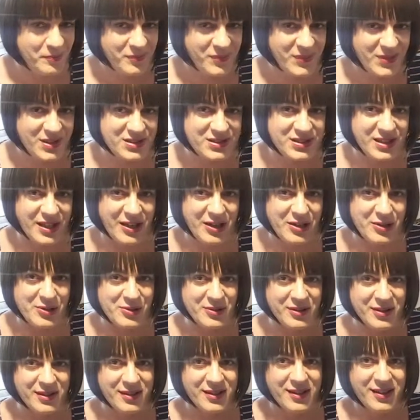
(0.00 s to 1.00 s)

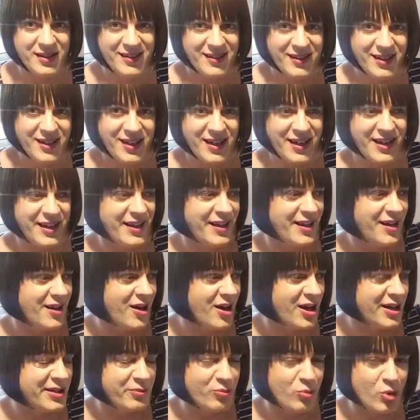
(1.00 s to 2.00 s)
So
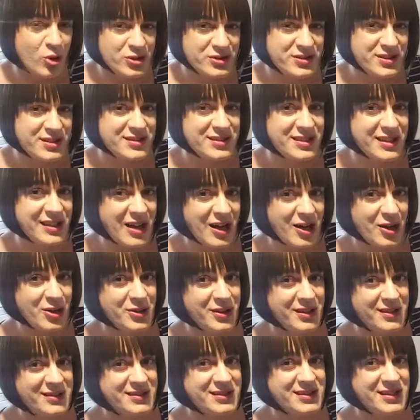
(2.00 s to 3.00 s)
I wanted to go
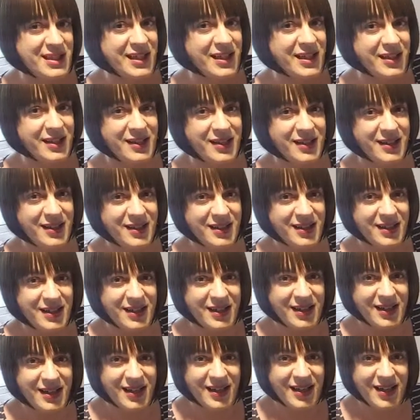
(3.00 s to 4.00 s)
and see...
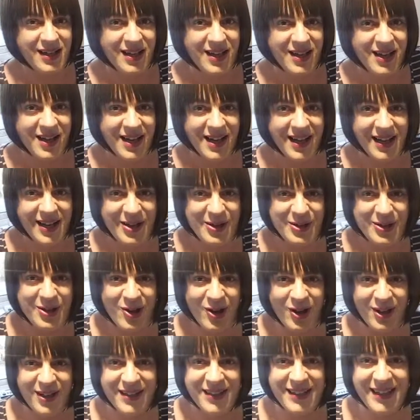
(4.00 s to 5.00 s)
Hello
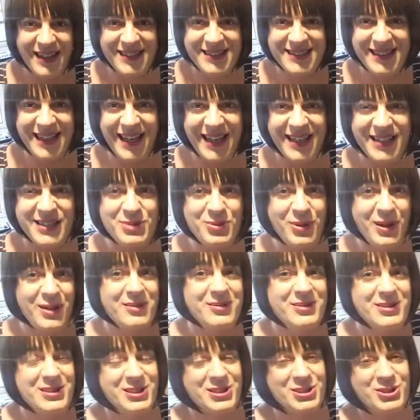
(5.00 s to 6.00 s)
Colin, Engage,
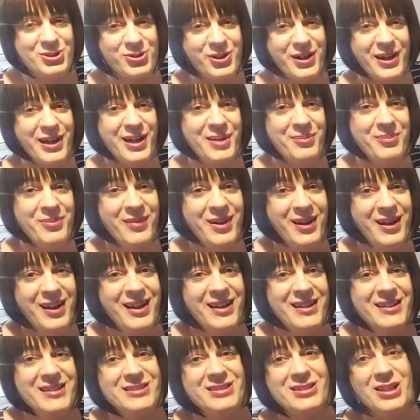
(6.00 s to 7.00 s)
welcome to the stream.
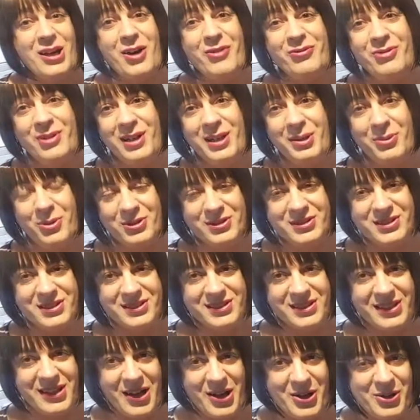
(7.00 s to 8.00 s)
So I really wanted
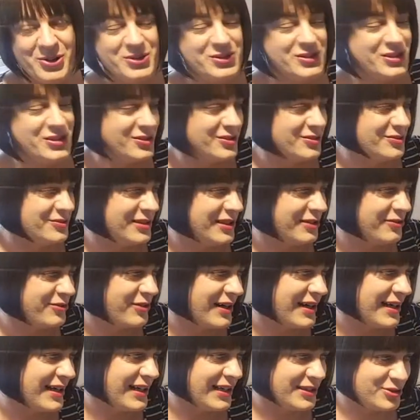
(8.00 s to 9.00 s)
to go to the
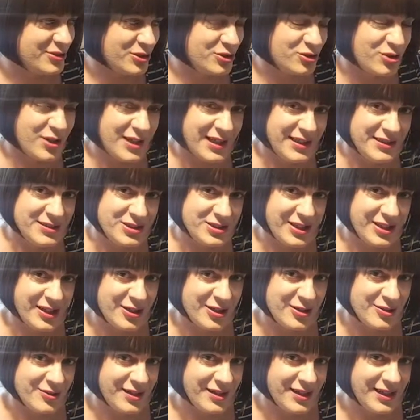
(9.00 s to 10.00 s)
Great Electric Train
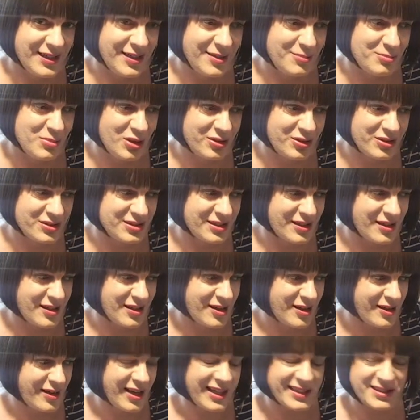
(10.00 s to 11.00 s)
Show because
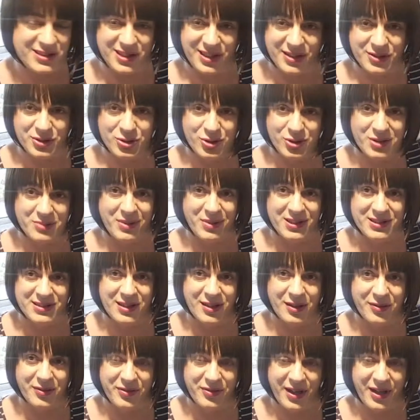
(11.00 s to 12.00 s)
I actually enjoyed
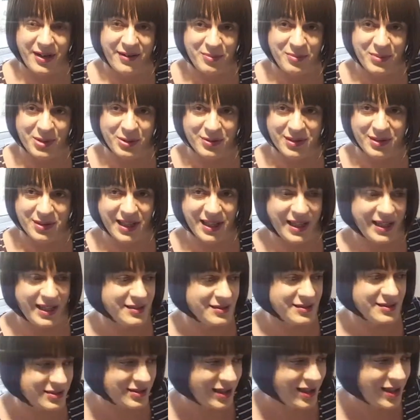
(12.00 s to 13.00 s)
myself there at Milton
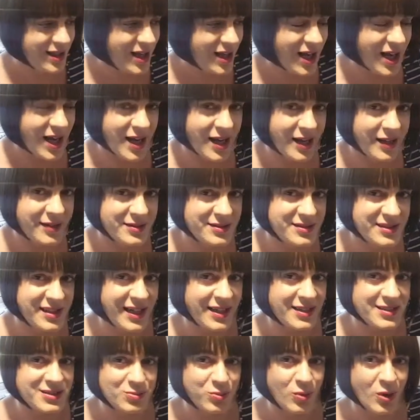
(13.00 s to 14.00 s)
Keynes, and
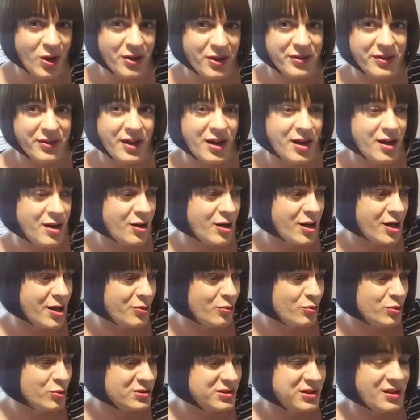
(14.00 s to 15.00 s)
that is one that I
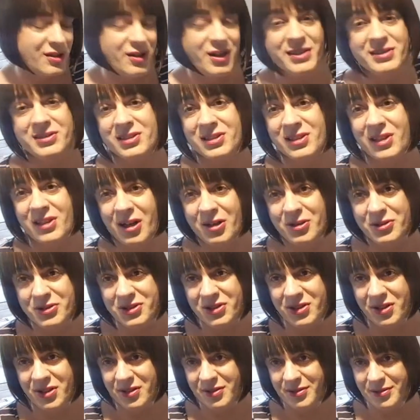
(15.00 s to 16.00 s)
would like to go
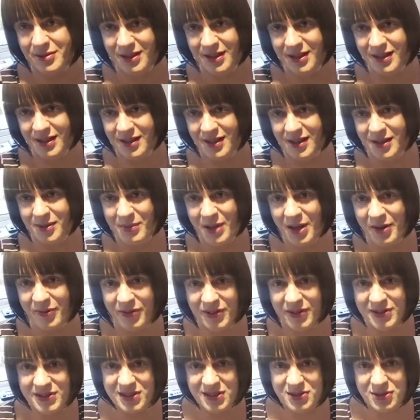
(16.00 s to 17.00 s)
to if
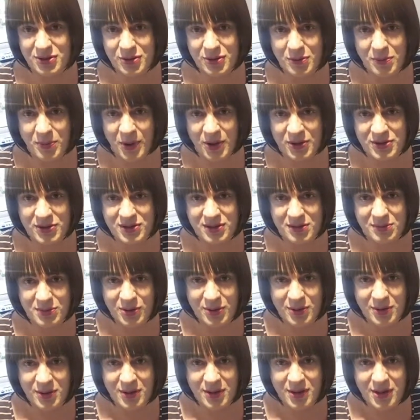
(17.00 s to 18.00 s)
it's at all
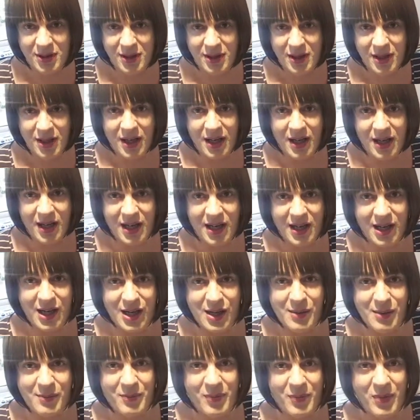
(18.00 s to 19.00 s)
possible.
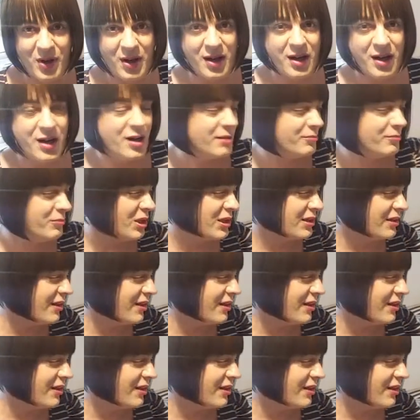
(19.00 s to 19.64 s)
But